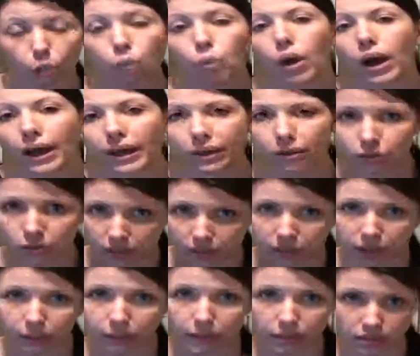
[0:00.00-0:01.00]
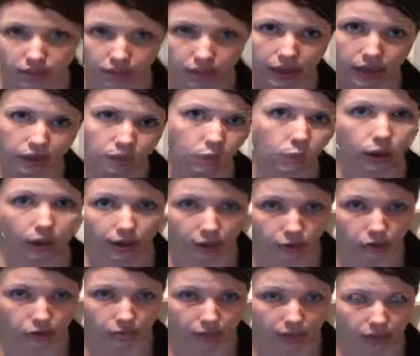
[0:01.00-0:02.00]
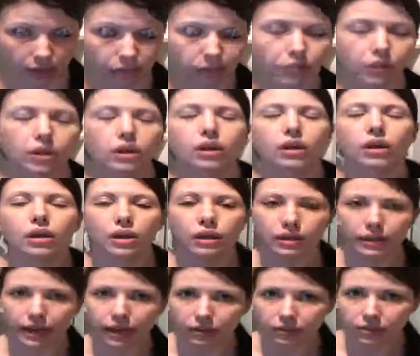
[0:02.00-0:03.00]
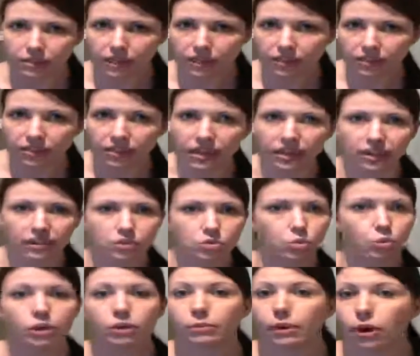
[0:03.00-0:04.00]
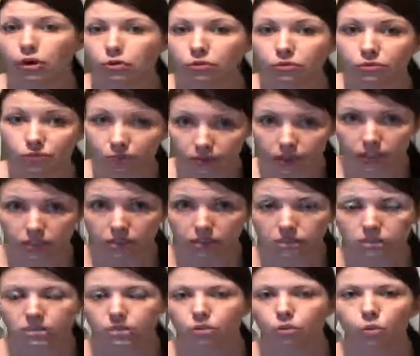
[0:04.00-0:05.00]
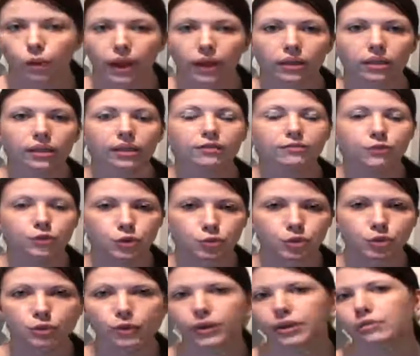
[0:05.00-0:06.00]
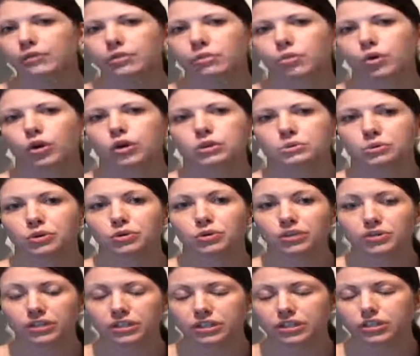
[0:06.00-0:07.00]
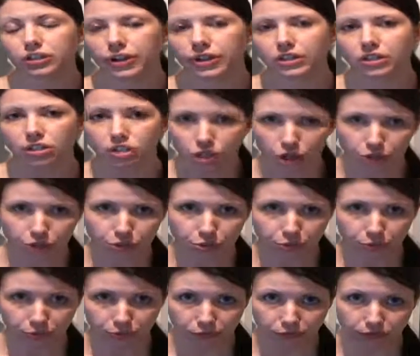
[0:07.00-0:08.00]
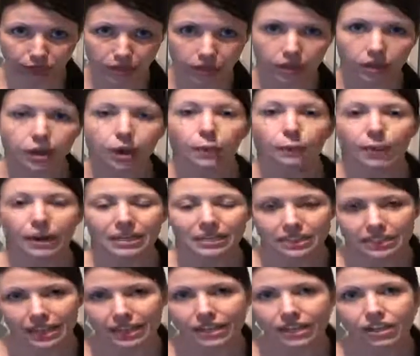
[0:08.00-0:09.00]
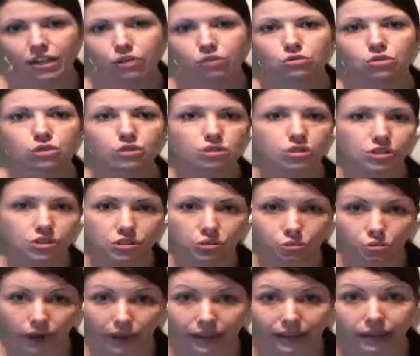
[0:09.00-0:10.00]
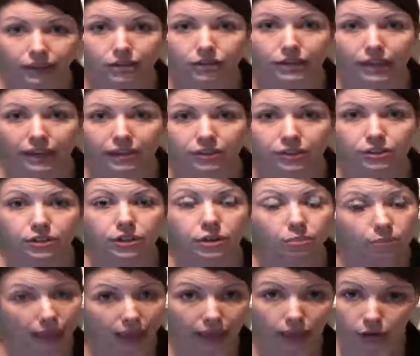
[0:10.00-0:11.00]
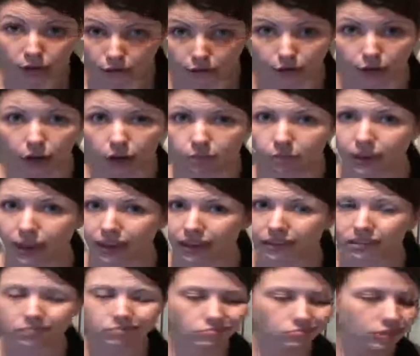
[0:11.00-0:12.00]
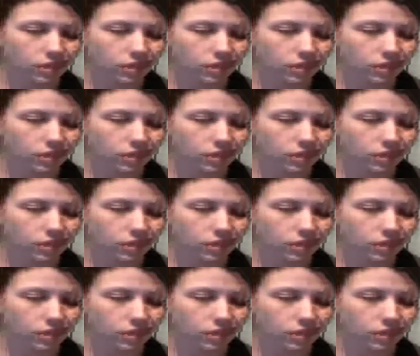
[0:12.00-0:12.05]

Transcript: why go to them and why go to me. Now, second thing is, what about fees? Well, if you are working with a mortgage broker and they're trying to charge you a fee by sending you to just a regular lender, a bank or a non-bank,